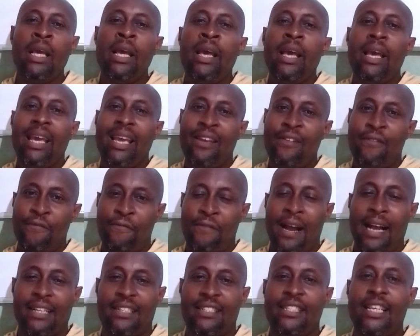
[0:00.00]
In
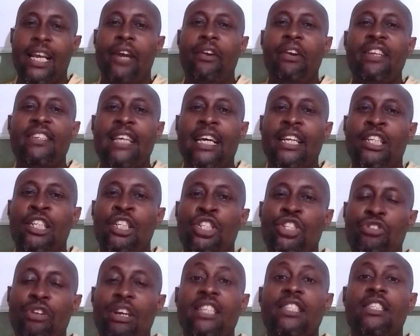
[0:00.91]
fact, there is an
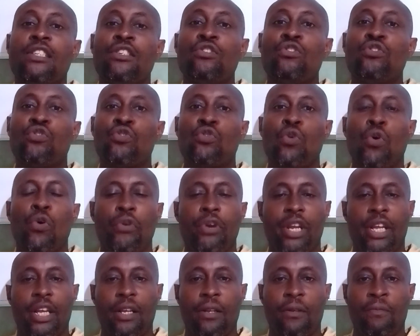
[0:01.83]
interesting story
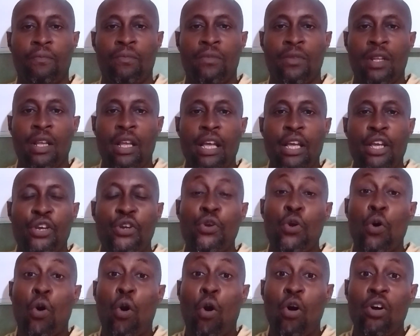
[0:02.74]

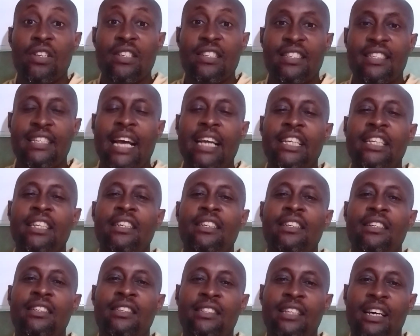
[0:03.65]
concerning
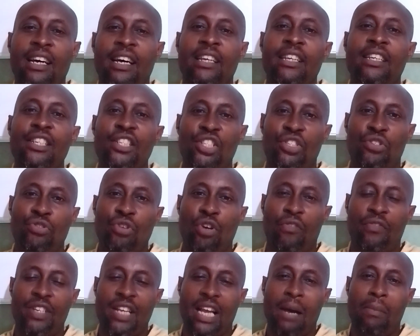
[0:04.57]
the history of
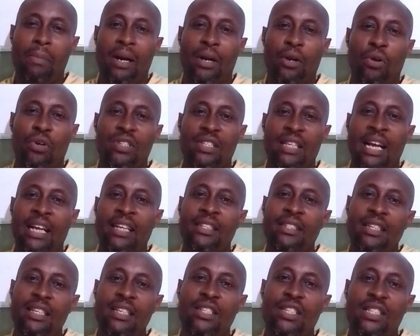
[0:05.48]
the abacus, and
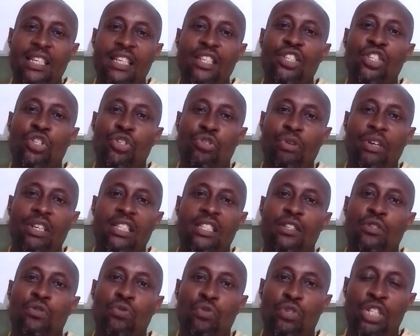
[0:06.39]
this is traced
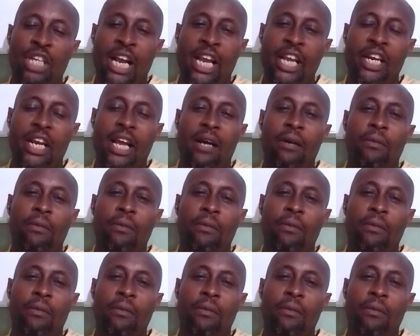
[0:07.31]
to China.